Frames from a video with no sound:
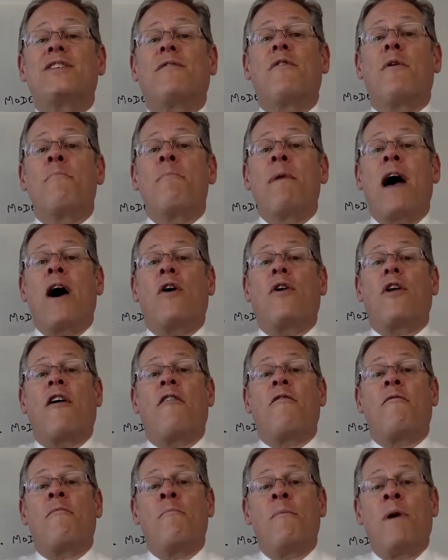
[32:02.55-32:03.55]
amount
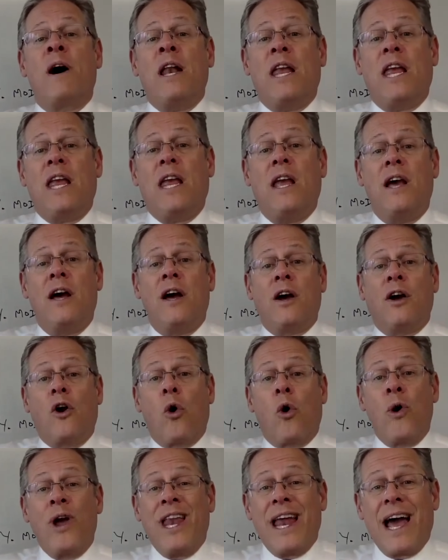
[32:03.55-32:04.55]
of money
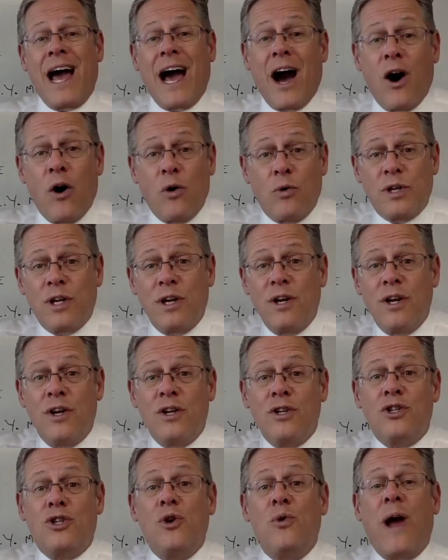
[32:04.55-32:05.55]
going out
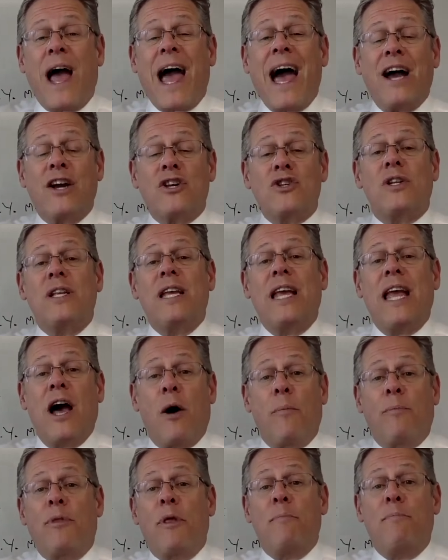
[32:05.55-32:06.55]
to actually
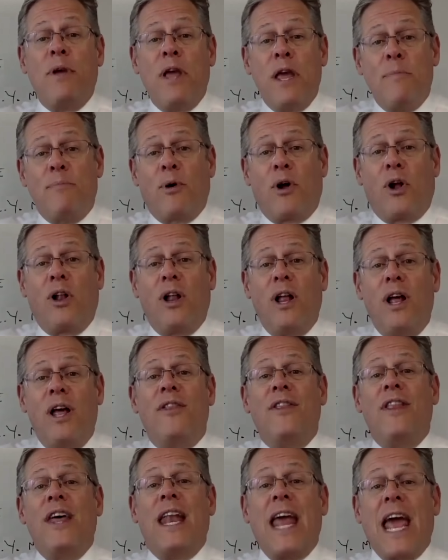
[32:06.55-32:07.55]
help the people
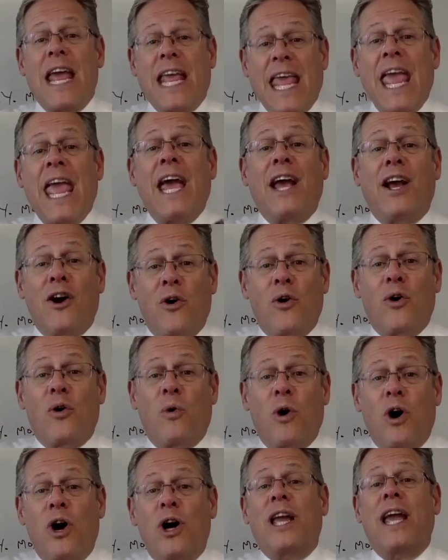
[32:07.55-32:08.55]
that can't go to
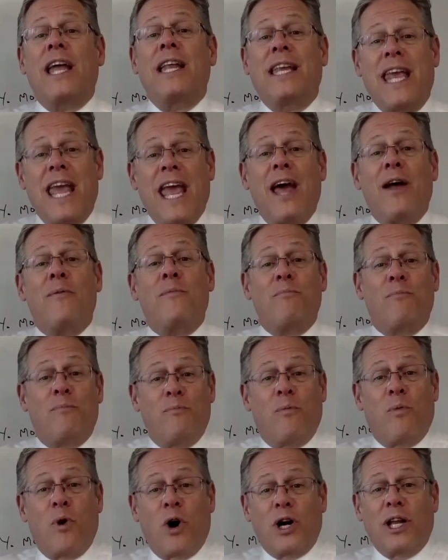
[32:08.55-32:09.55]
work and can't
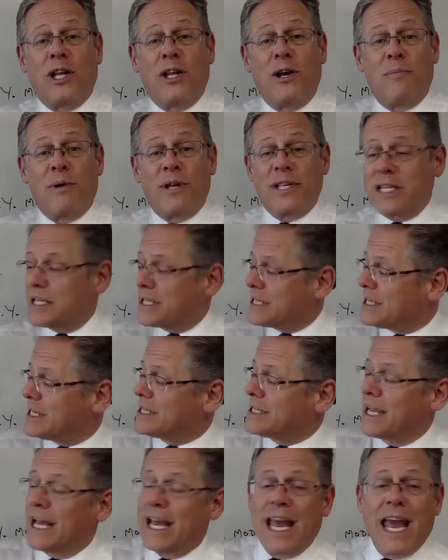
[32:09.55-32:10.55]
work in their
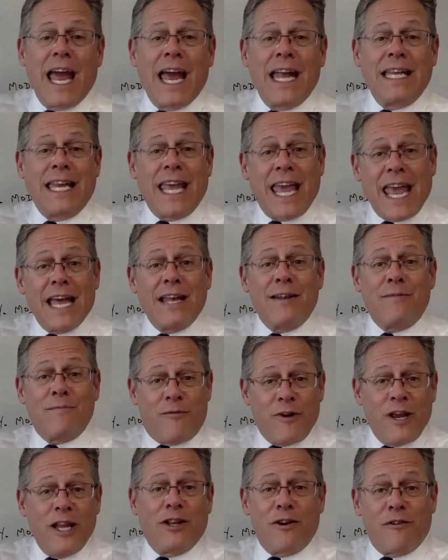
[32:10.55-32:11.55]
businesses and can't
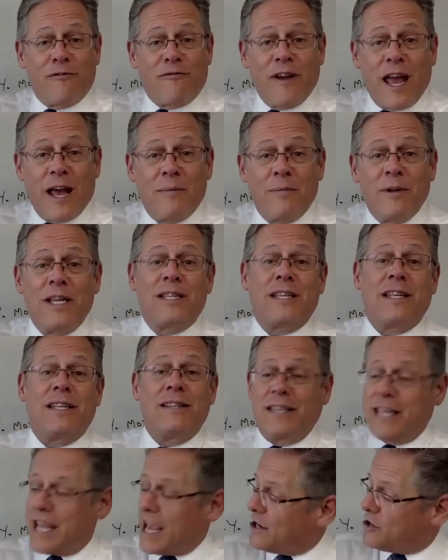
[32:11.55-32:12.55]
feed their families
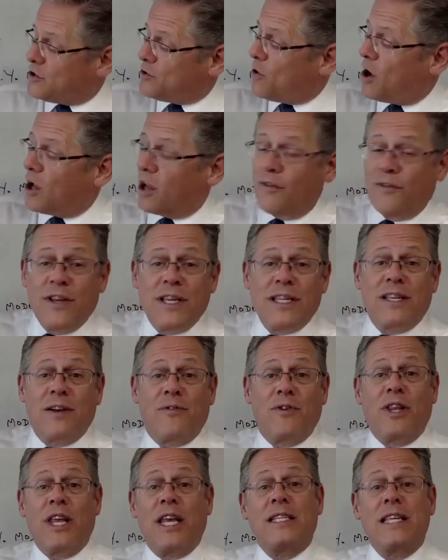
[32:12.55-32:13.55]
and can't do all of these
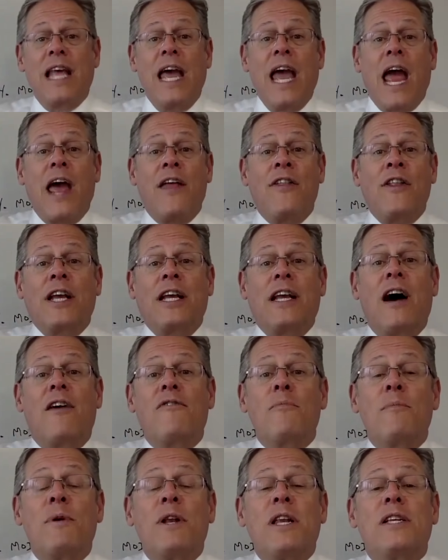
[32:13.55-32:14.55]
different things. And the
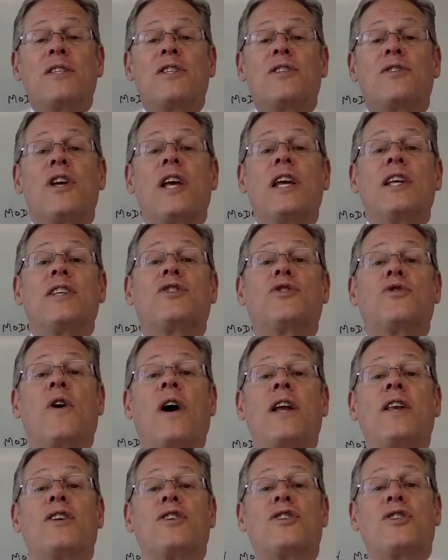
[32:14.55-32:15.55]
government is trying to